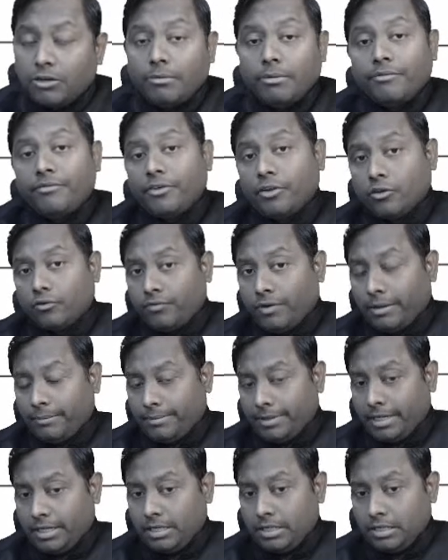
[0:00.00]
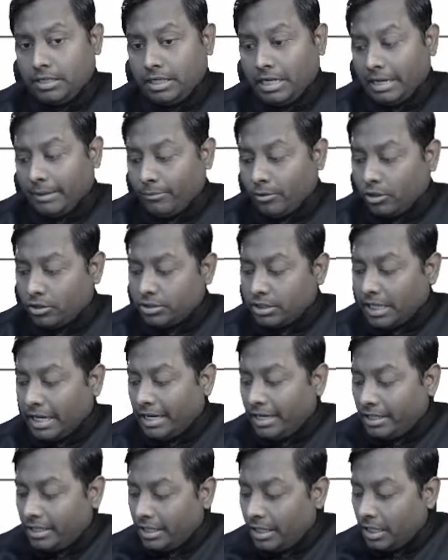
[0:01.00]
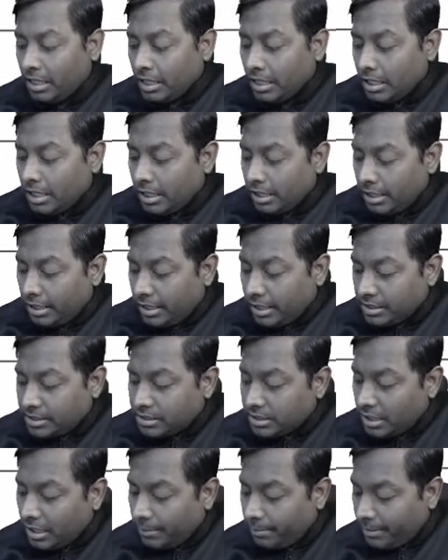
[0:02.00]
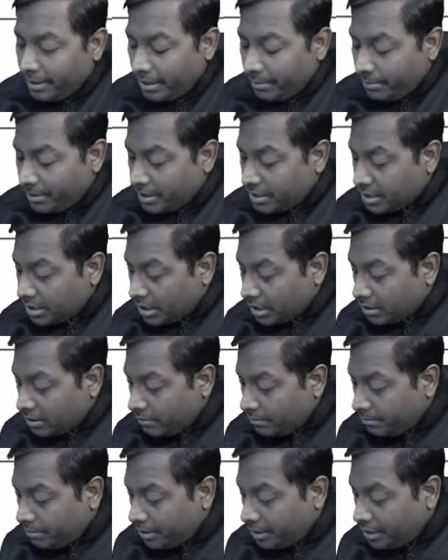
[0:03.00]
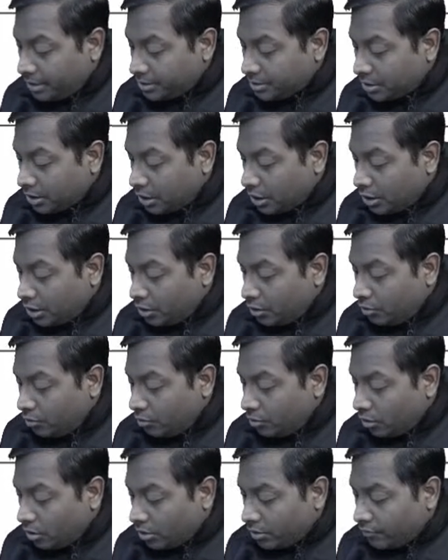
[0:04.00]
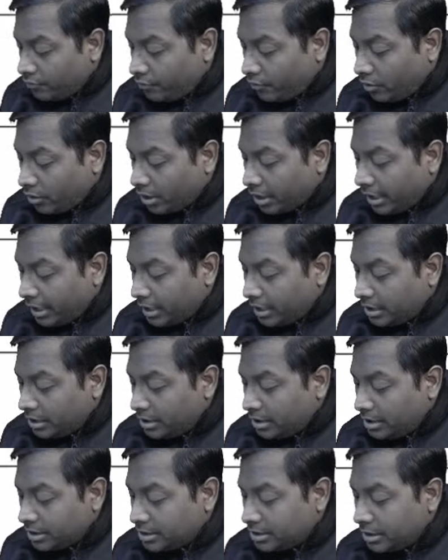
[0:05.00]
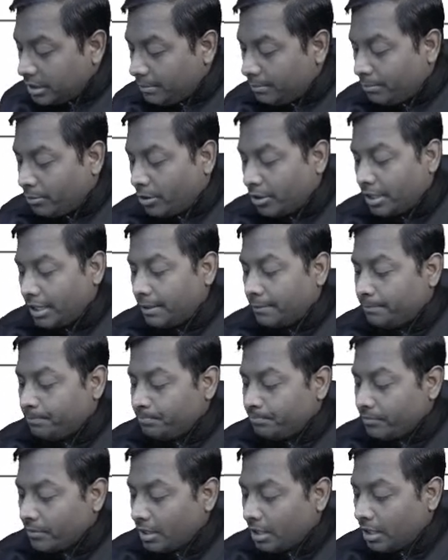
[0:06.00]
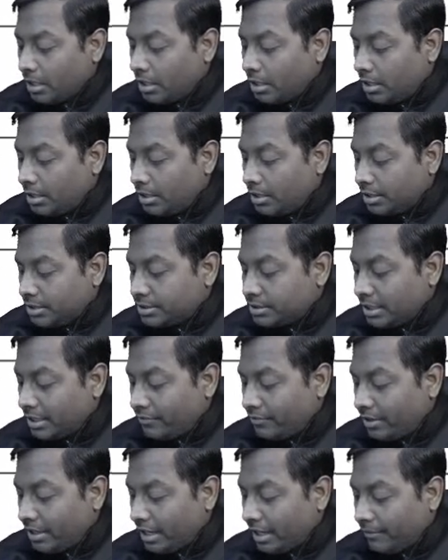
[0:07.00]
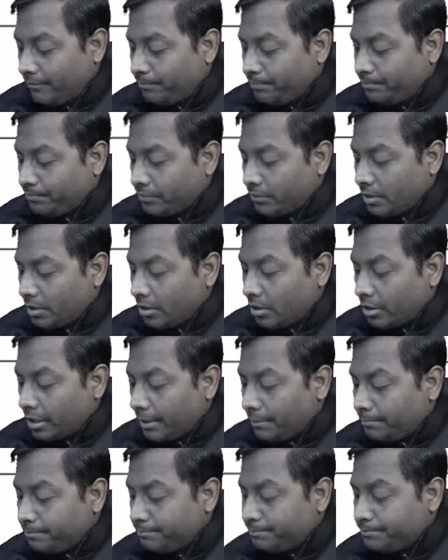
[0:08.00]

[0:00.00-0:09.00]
will be phenofibrate. Among the anti-dyslipidemic drug, please do not forget this important drugs that we have. Okay.